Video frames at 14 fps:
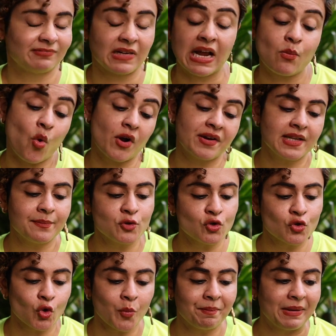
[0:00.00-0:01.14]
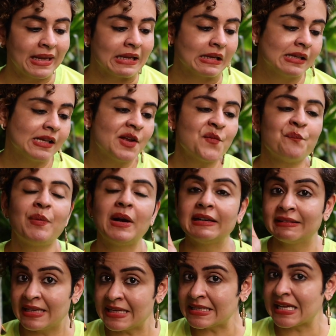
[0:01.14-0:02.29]
I want them to grow big, but
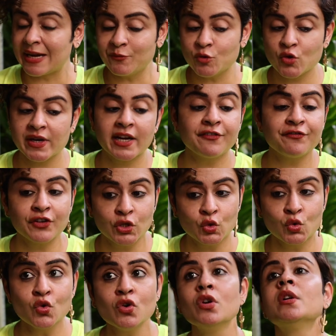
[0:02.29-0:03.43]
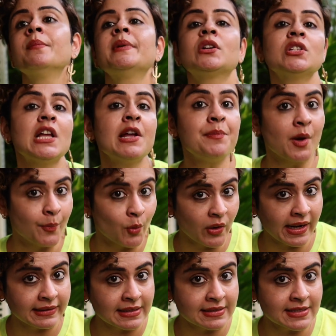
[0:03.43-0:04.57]
this I am doing it for you because I
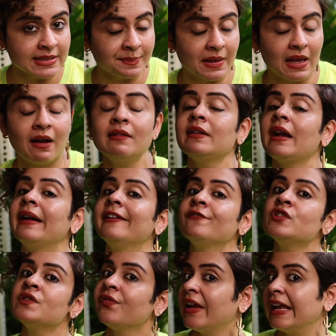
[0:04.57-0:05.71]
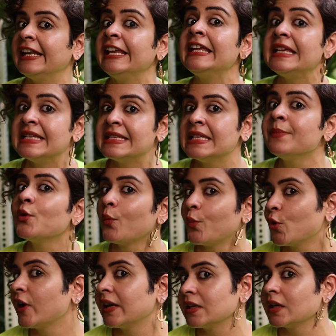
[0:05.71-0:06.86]
propagated this plant and it was fairly easy
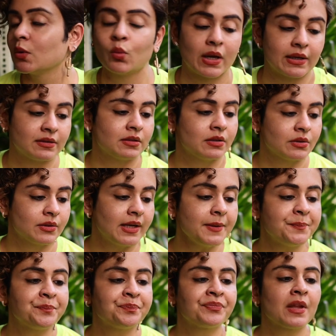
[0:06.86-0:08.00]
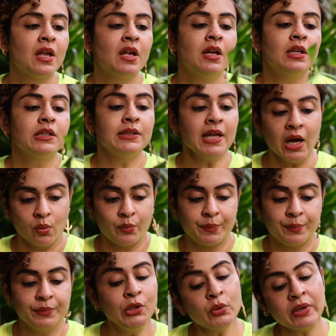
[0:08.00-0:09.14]
propagating one. Okay? Now
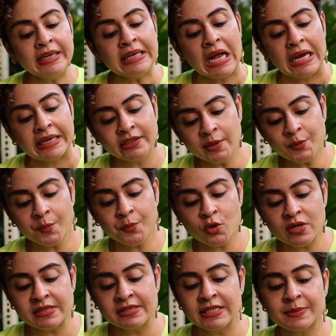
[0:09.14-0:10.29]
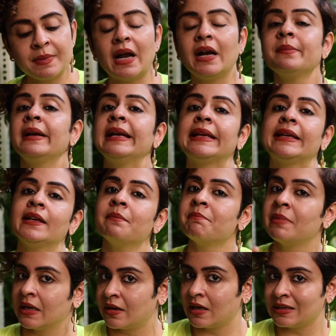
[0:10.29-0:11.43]
you can either propagate this plant by taking
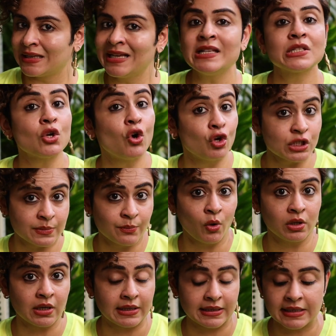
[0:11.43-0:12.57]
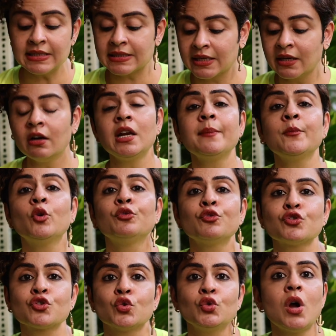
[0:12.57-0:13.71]
big cuttings or small cuttings. Here I am going to
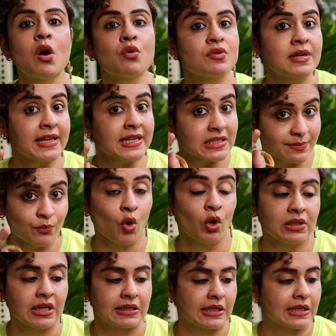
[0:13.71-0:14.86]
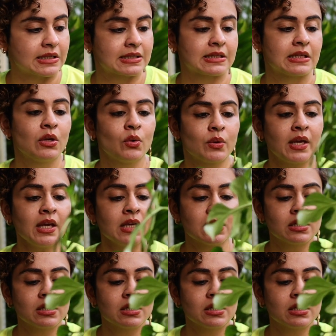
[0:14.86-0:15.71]
show you how to take small cuttings. Okay.